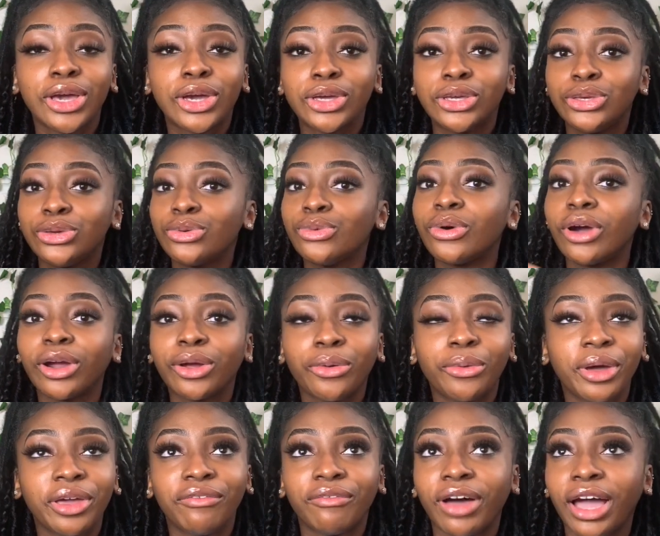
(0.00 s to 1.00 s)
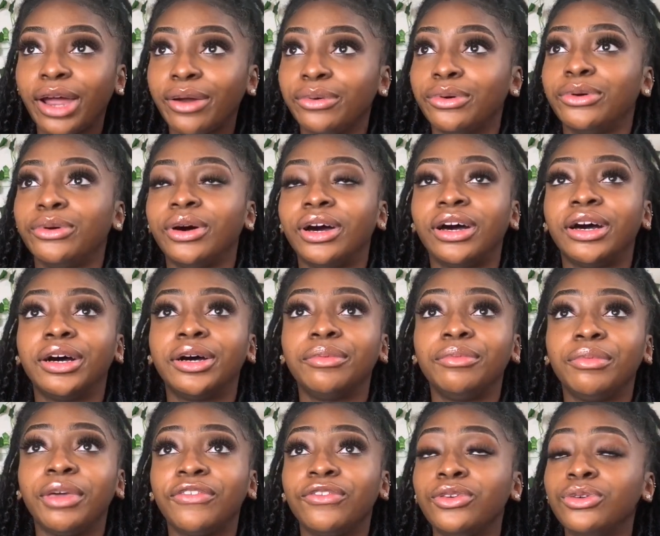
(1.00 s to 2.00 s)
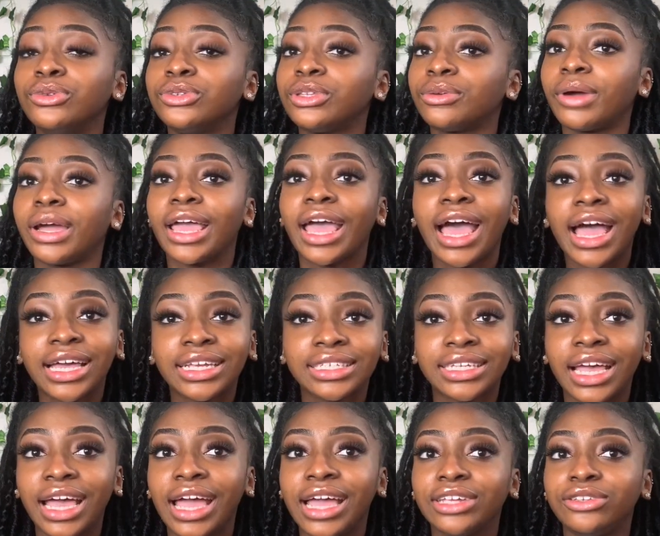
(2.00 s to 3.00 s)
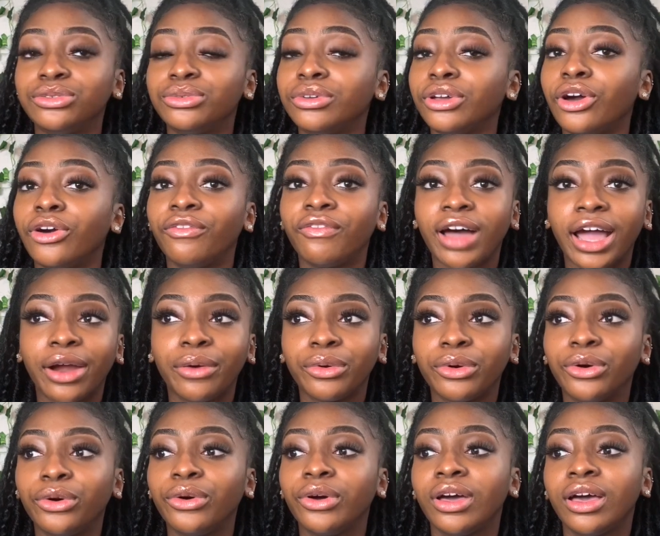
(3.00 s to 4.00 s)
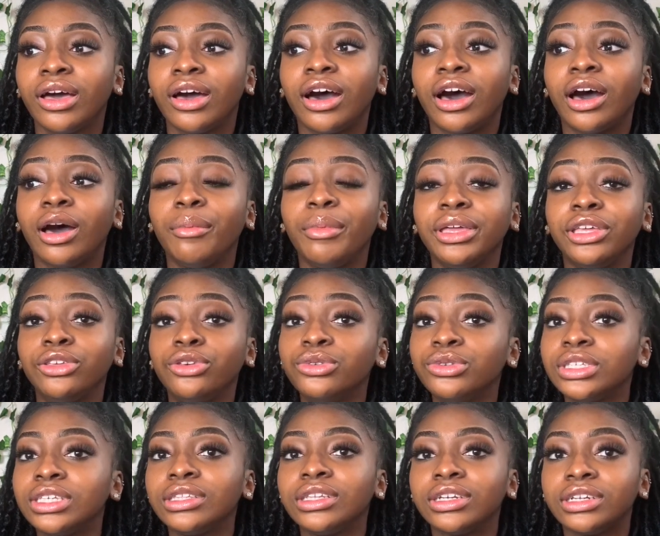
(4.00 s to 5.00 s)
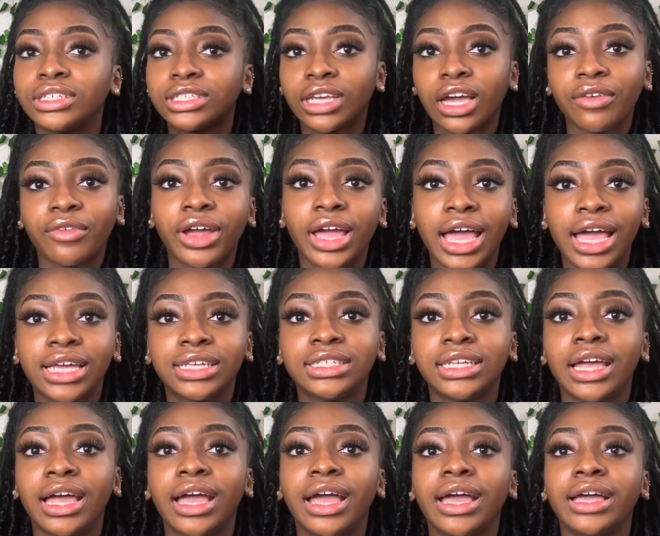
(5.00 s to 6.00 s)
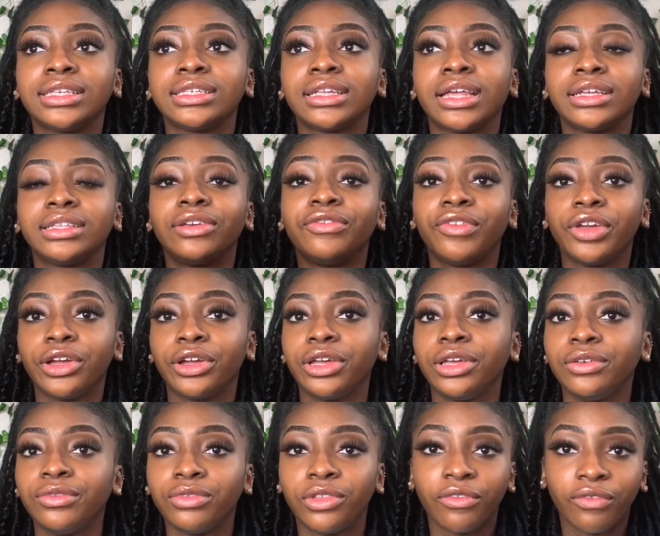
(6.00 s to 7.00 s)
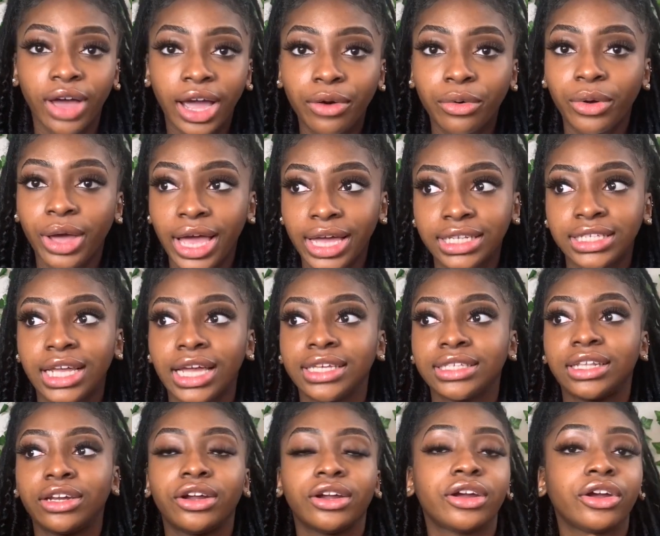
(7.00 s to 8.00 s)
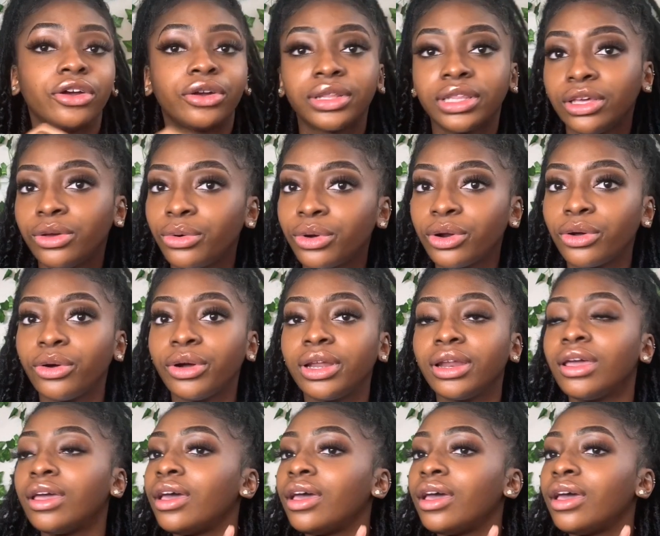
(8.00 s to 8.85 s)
you are going viral. If you use the right hashtags, you can go viral. And using the discover hashtags and like the viral hashtags that are currently going on